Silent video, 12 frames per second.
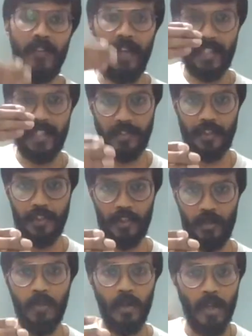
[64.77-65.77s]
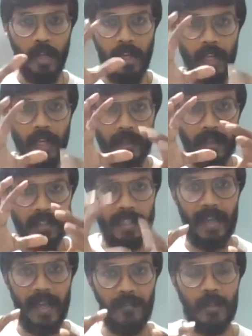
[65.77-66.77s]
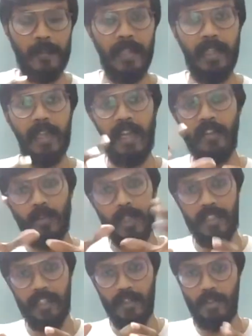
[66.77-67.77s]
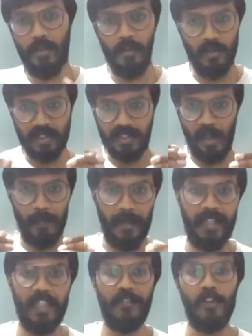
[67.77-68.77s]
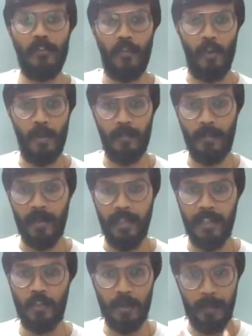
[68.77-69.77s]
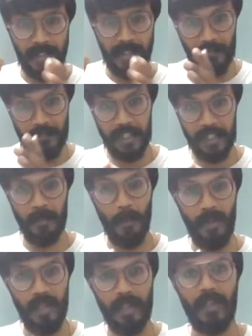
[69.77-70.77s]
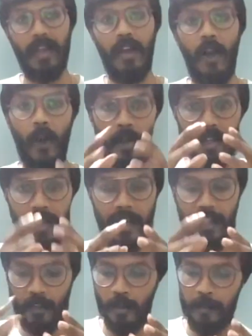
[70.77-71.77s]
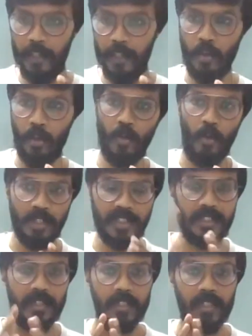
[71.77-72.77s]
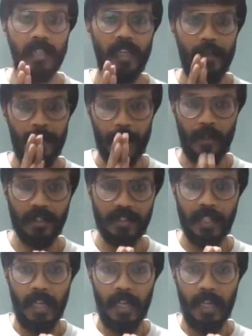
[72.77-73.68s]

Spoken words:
have access to, they have to be converted into some meaningful form. It could be a reference book or it could be your own notes, because